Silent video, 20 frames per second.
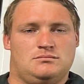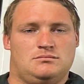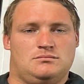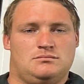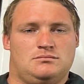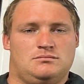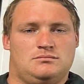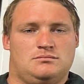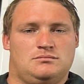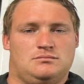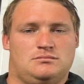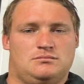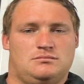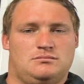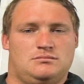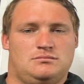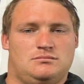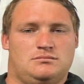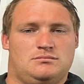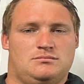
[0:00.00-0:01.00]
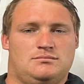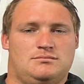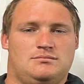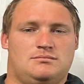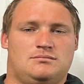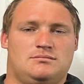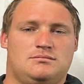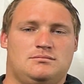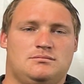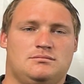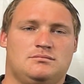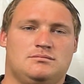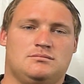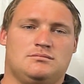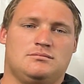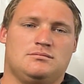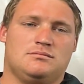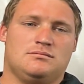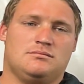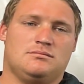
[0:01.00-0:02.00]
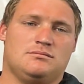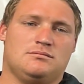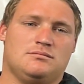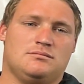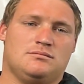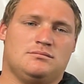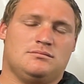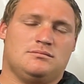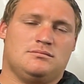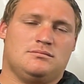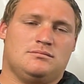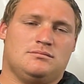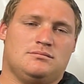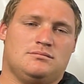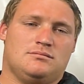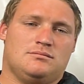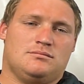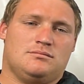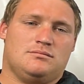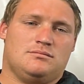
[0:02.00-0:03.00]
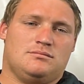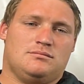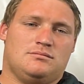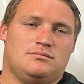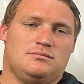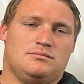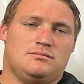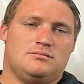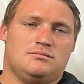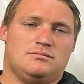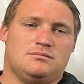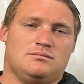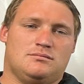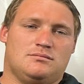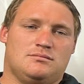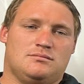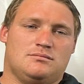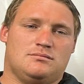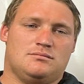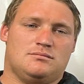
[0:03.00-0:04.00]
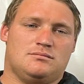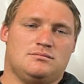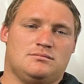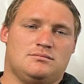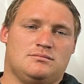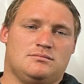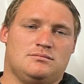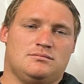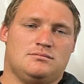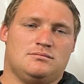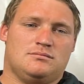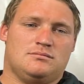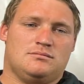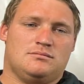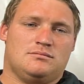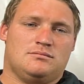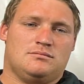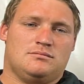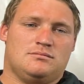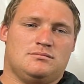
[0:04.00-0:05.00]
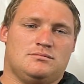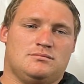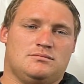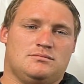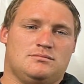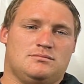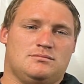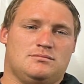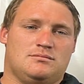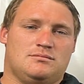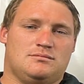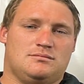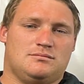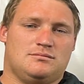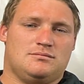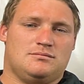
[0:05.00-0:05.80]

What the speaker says: (not speaking)